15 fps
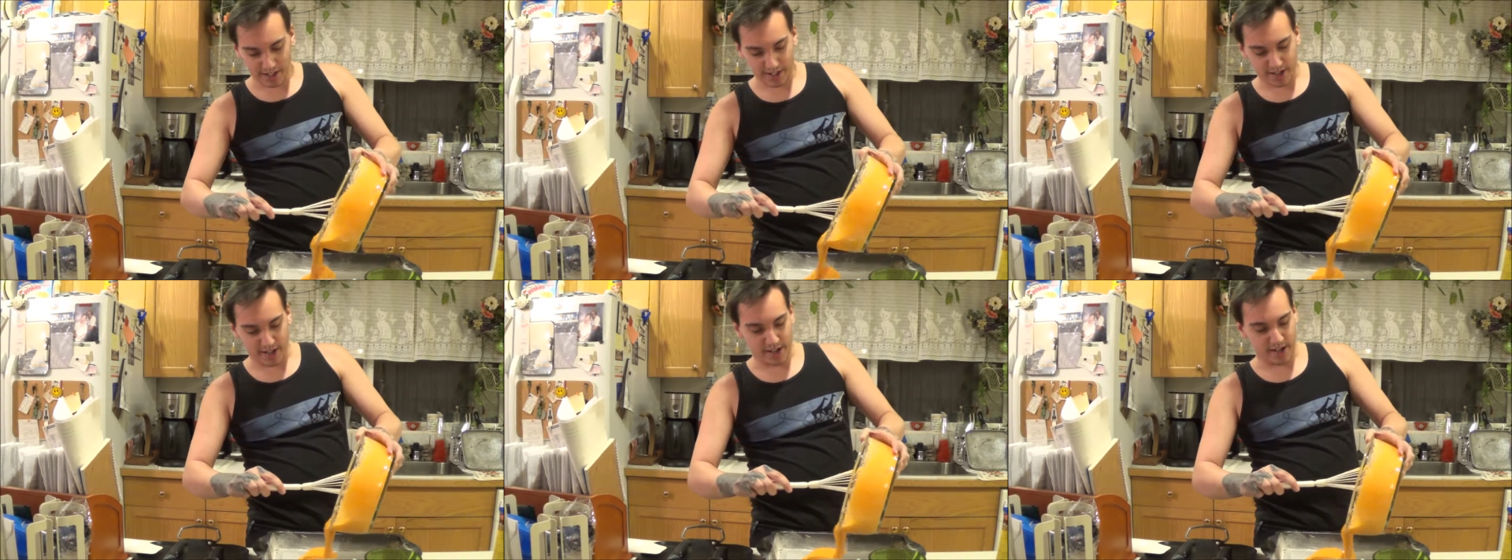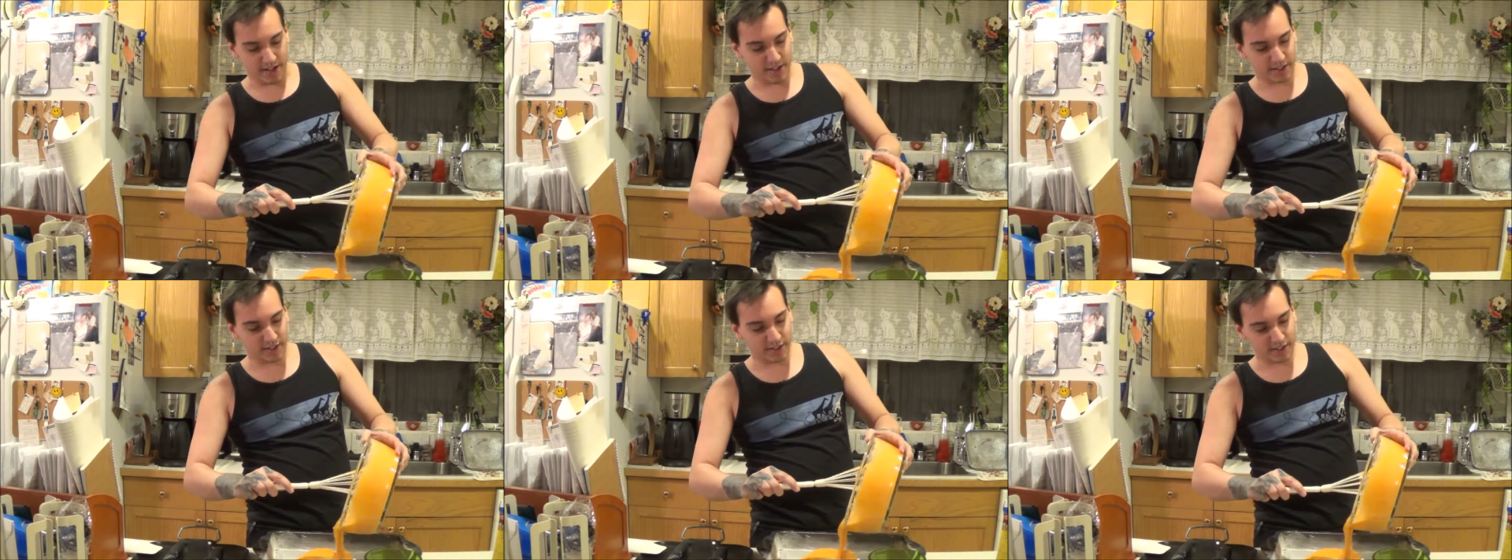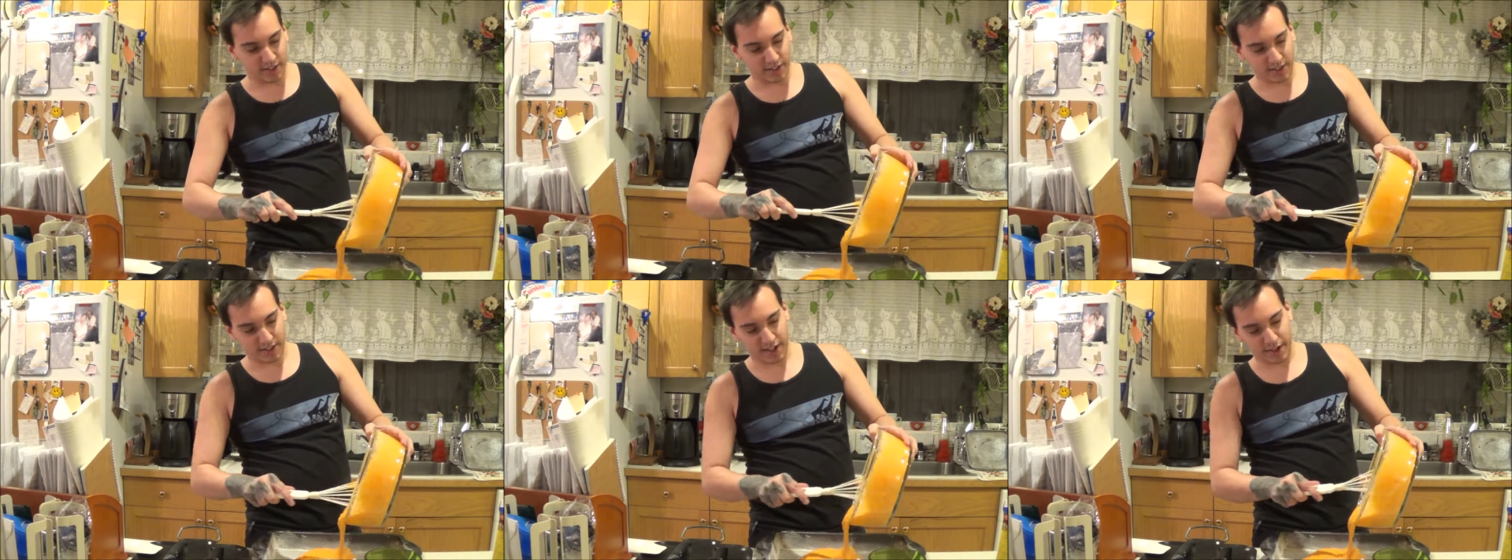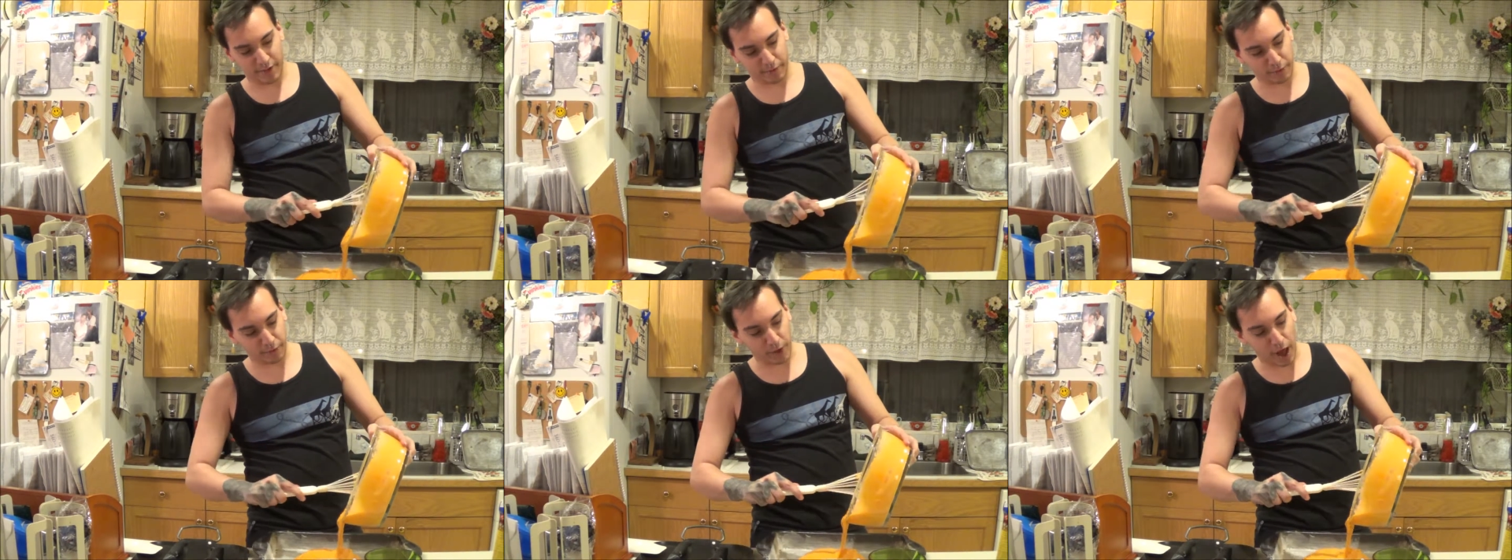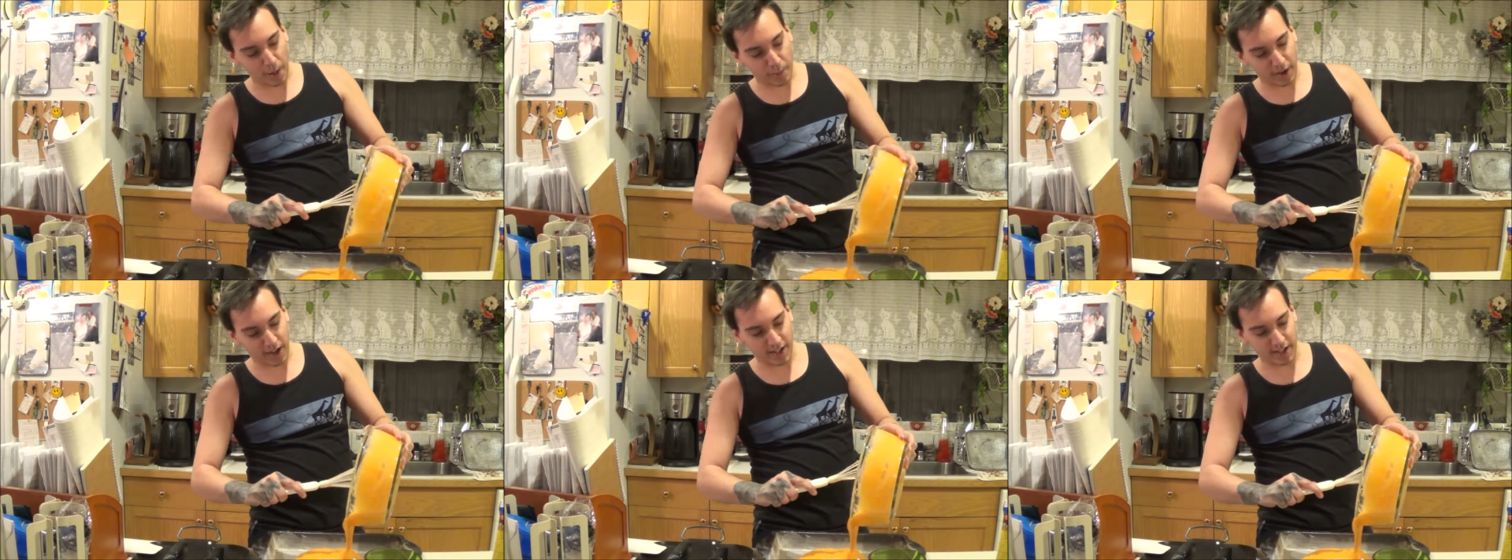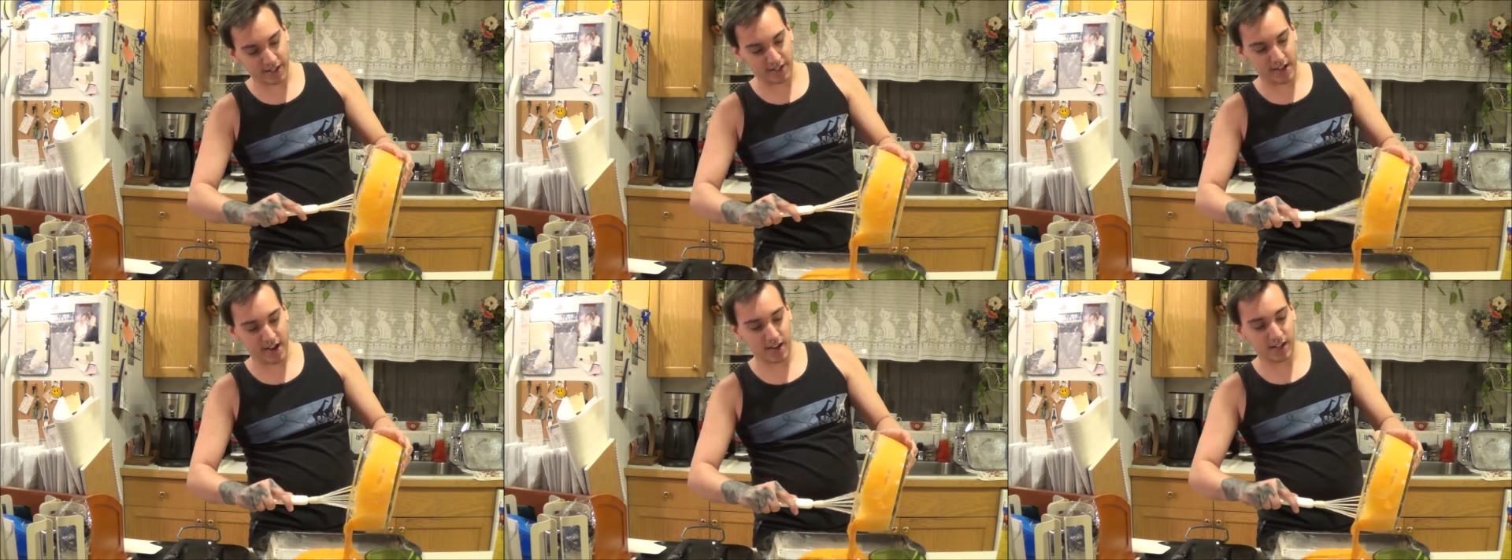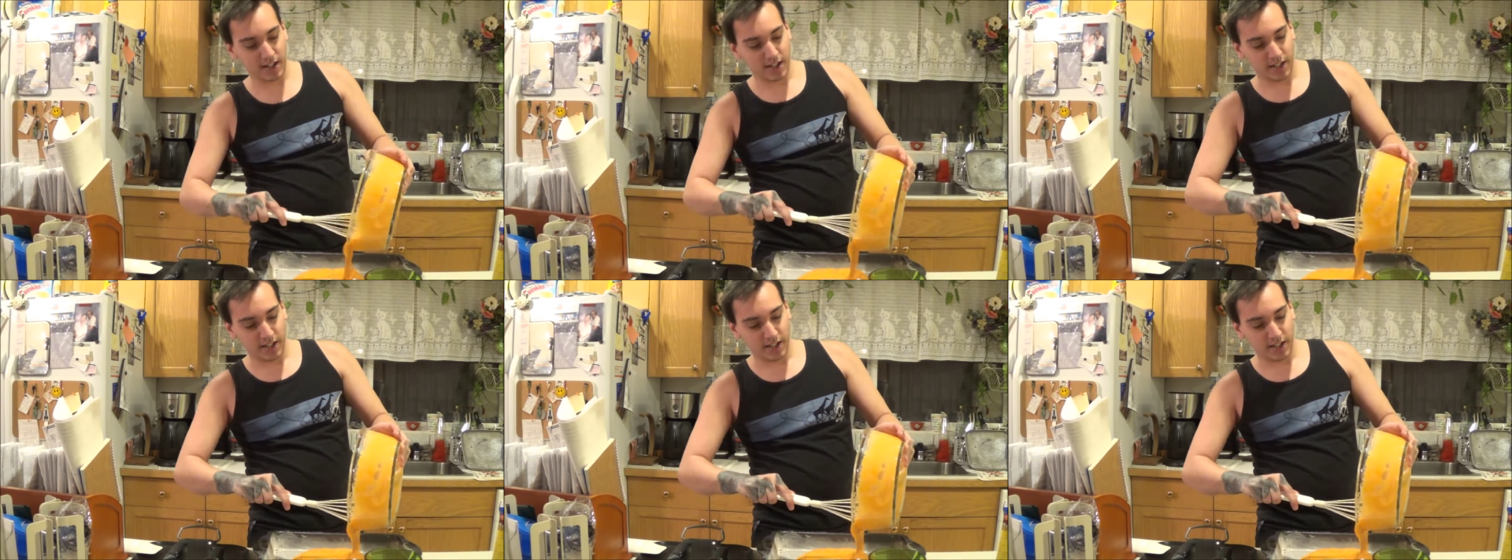and let it flop on in there.